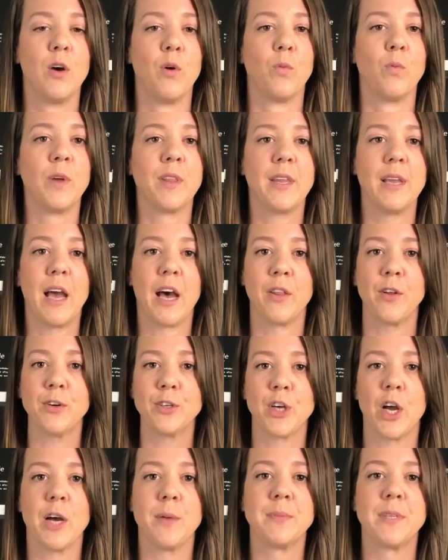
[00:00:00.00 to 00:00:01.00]
With the other
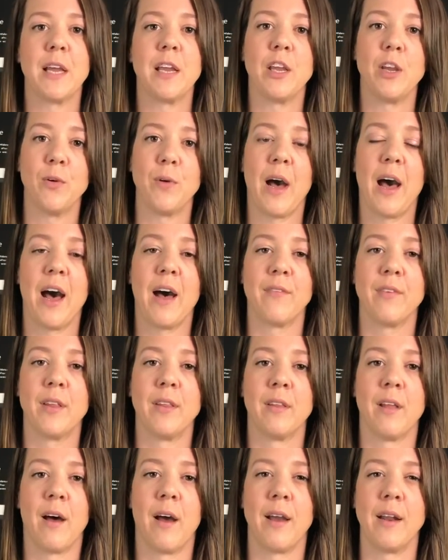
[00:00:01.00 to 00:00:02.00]
jobs that you have
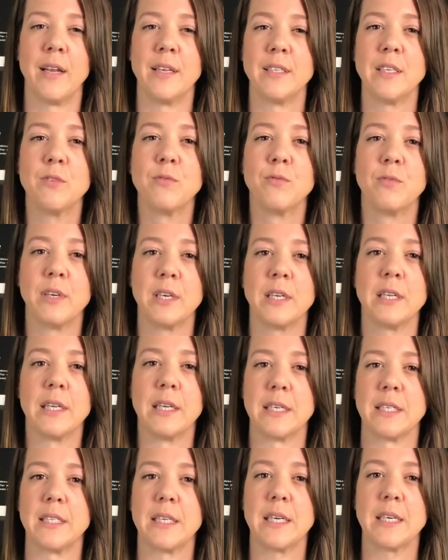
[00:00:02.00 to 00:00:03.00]
in line, is it
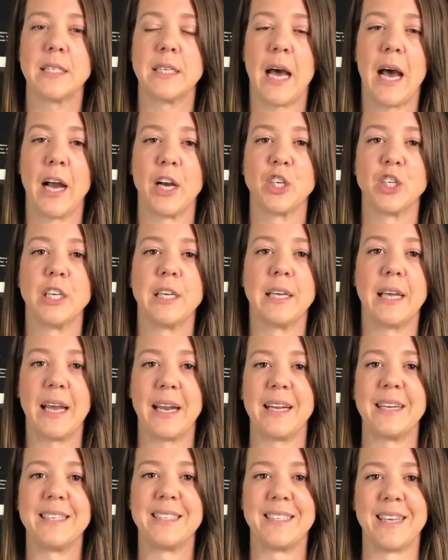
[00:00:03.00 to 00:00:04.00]
realistic to actually get
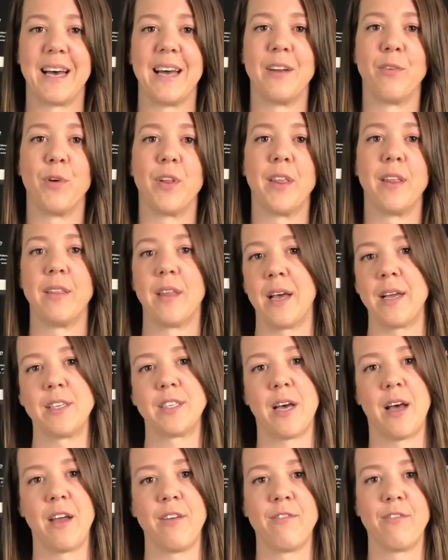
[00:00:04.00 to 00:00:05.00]
it done within that
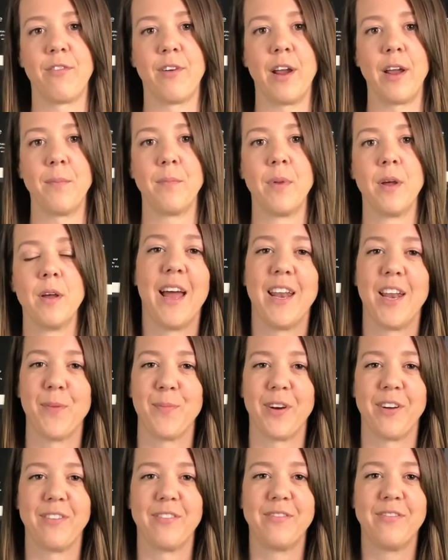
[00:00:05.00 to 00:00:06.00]
time frame? And
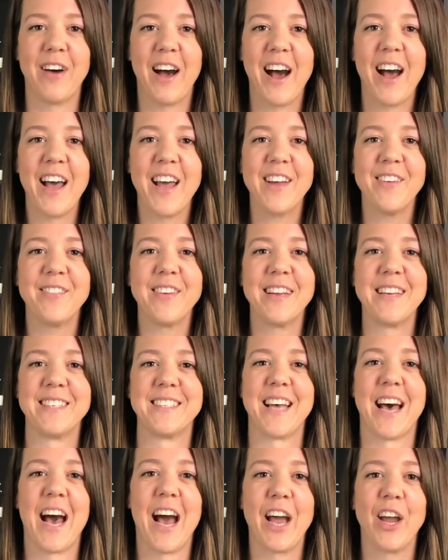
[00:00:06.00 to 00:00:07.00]
number 5 is
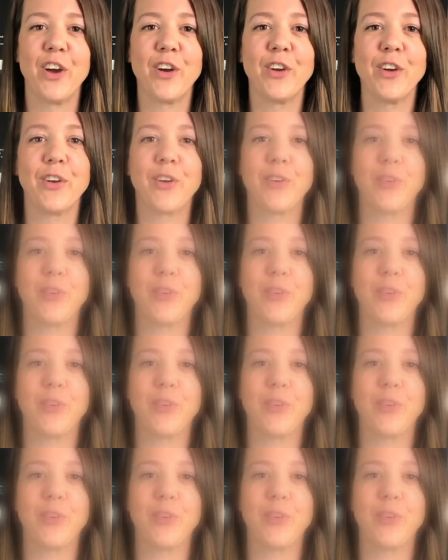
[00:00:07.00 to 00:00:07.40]
hire your